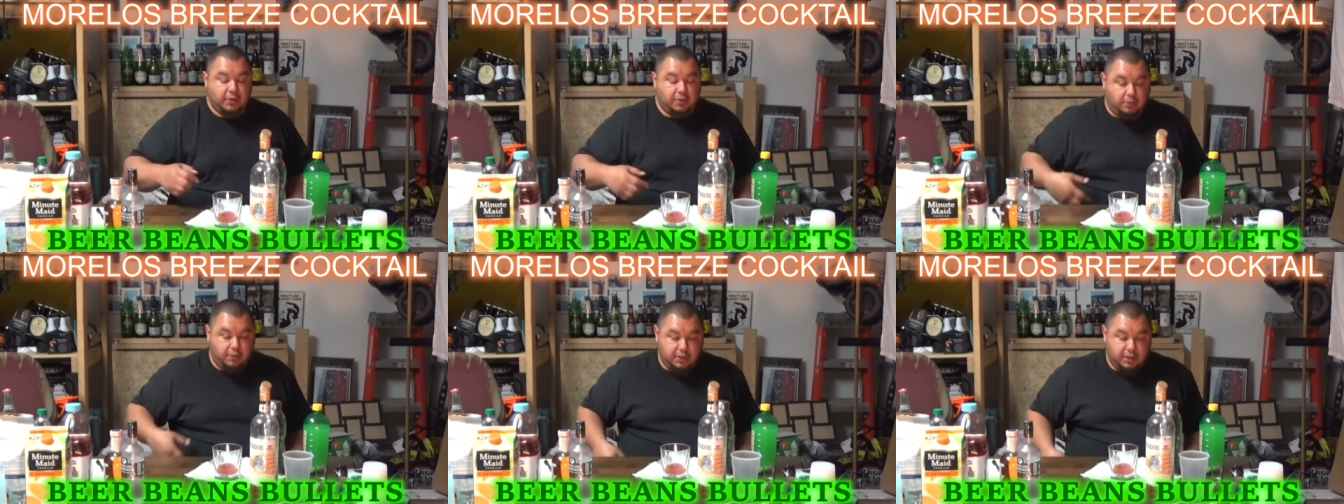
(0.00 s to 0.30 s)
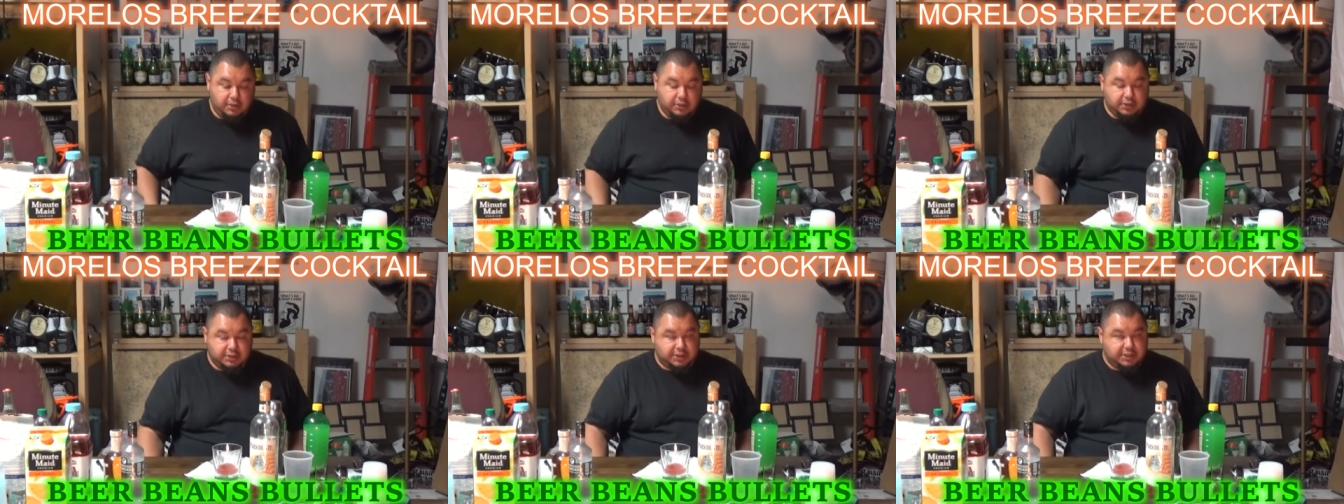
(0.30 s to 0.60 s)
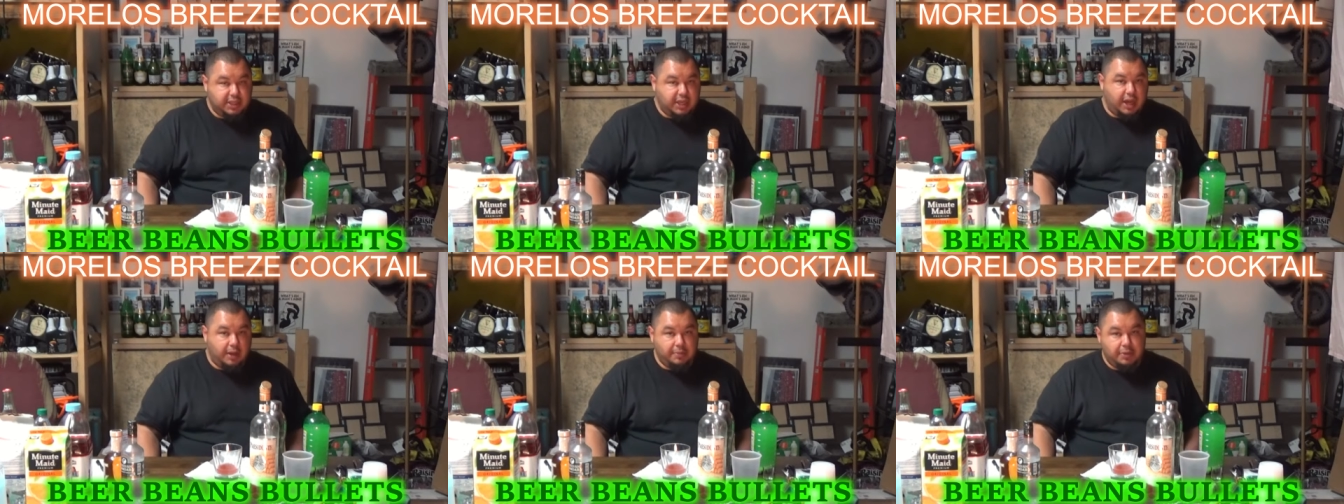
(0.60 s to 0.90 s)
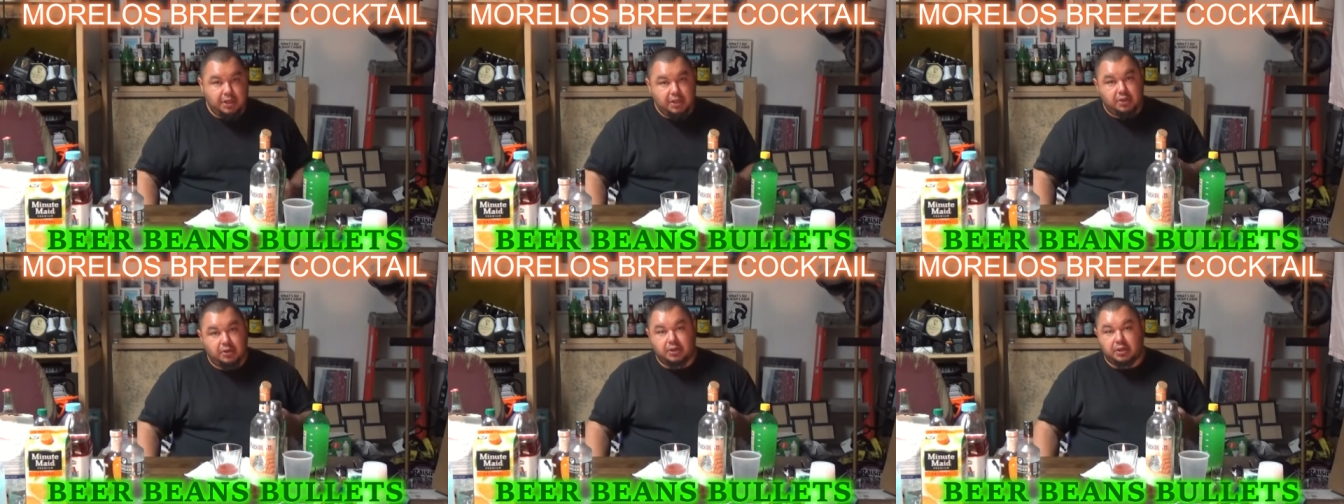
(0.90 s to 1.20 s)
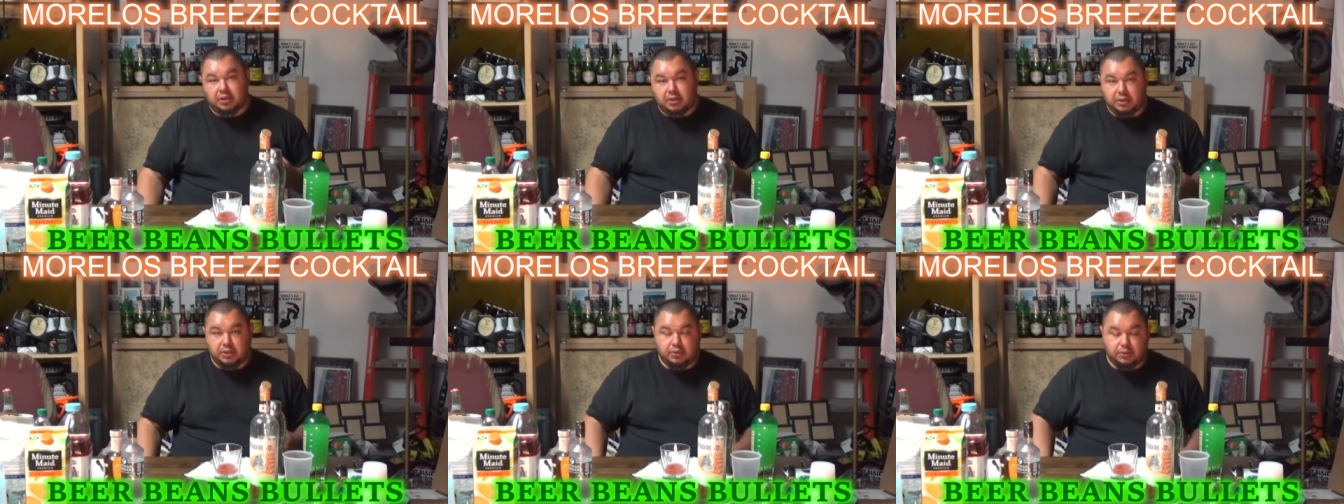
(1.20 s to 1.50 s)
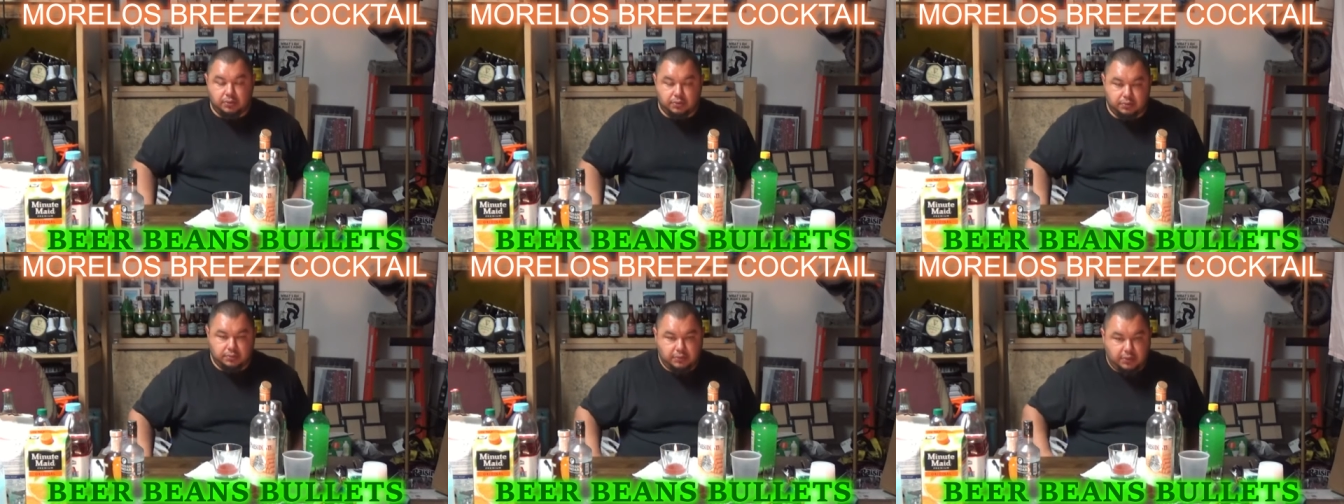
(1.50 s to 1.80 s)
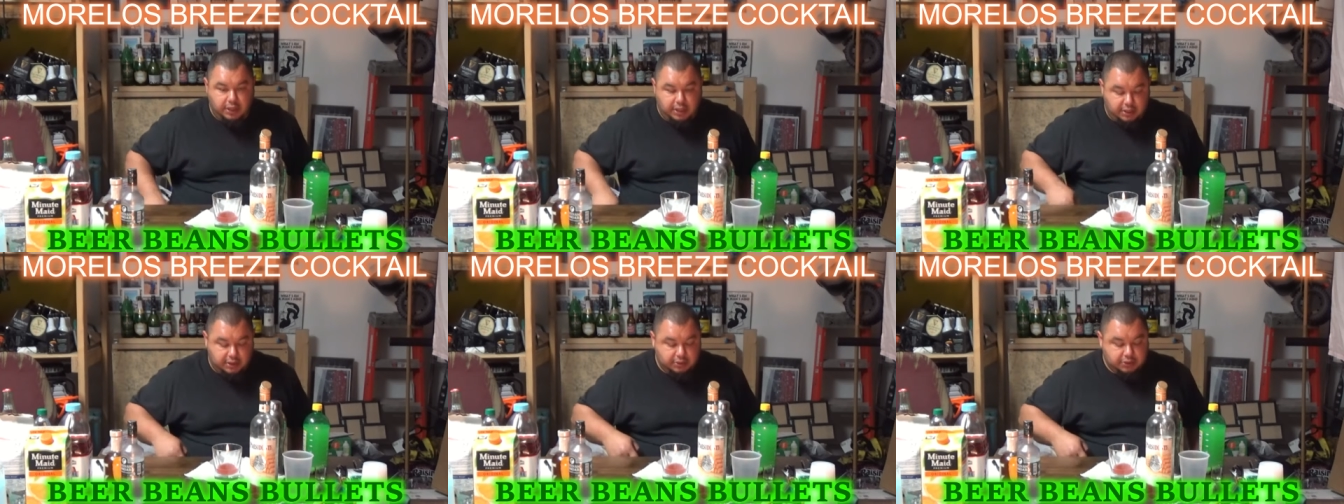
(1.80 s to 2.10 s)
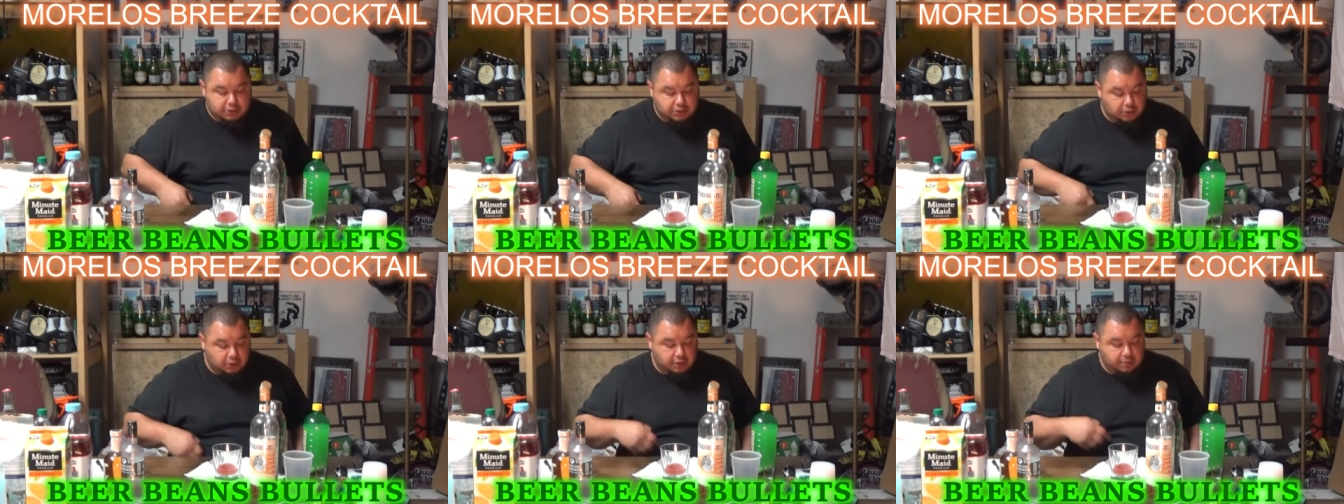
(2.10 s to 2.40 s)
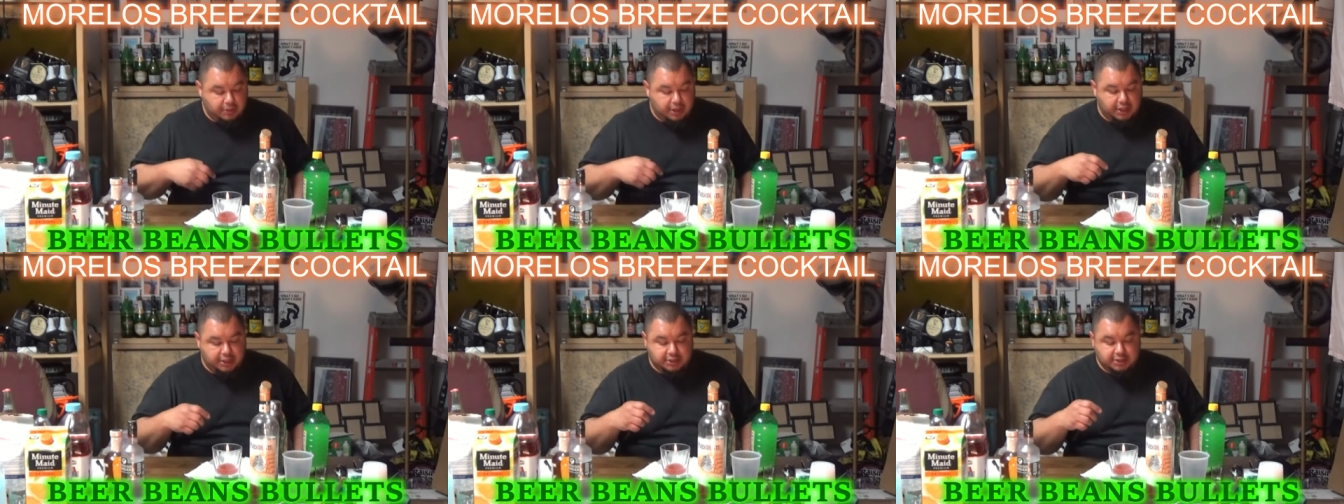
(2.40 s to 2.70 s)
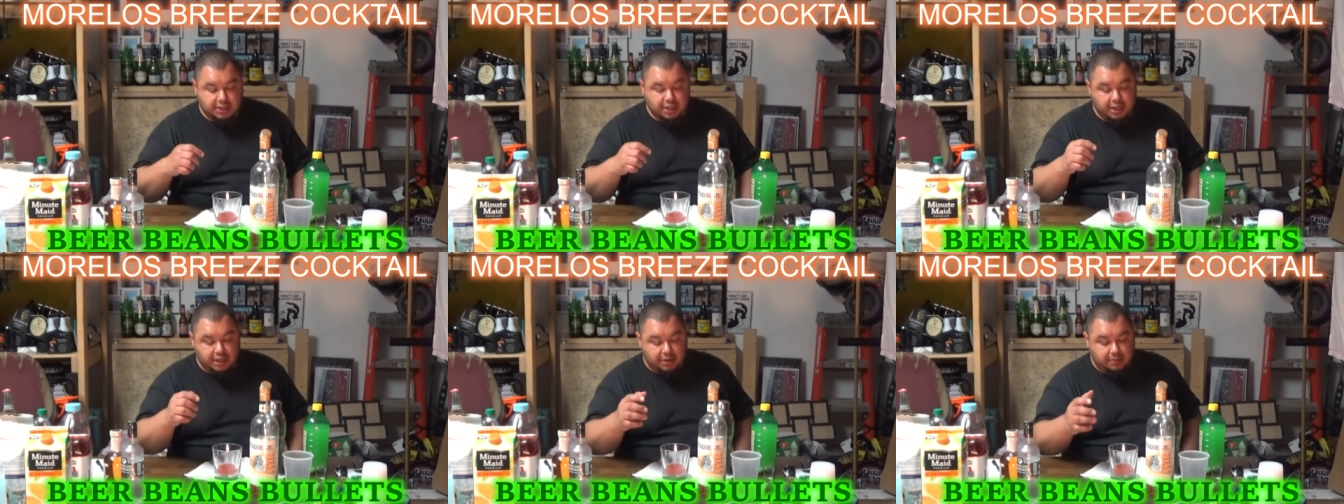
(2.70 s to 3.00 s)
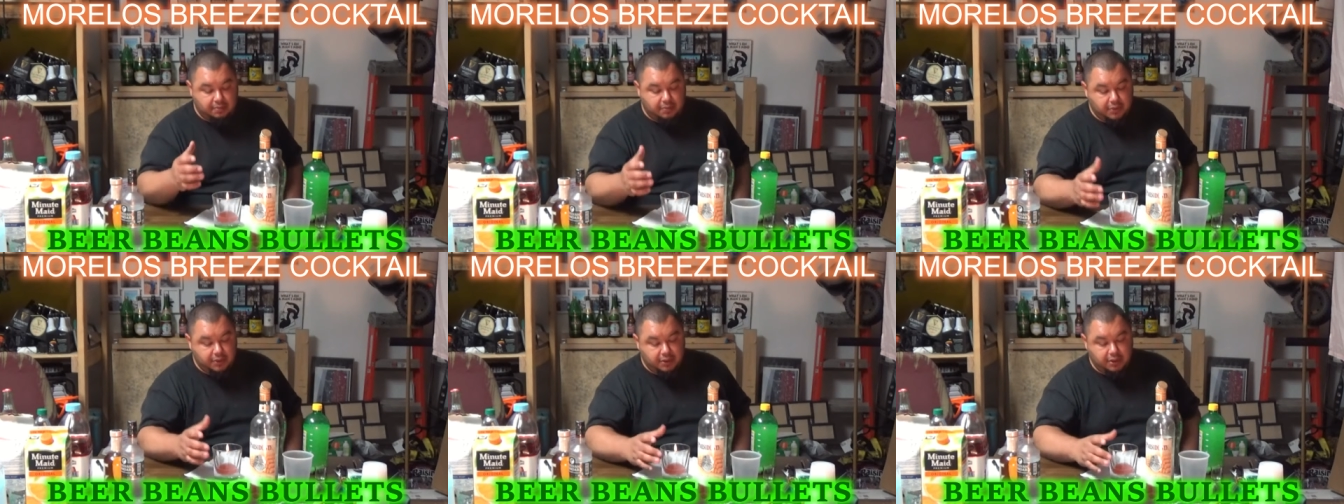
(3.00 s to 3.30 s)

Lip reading: When you see how many you can do in a short amount of time,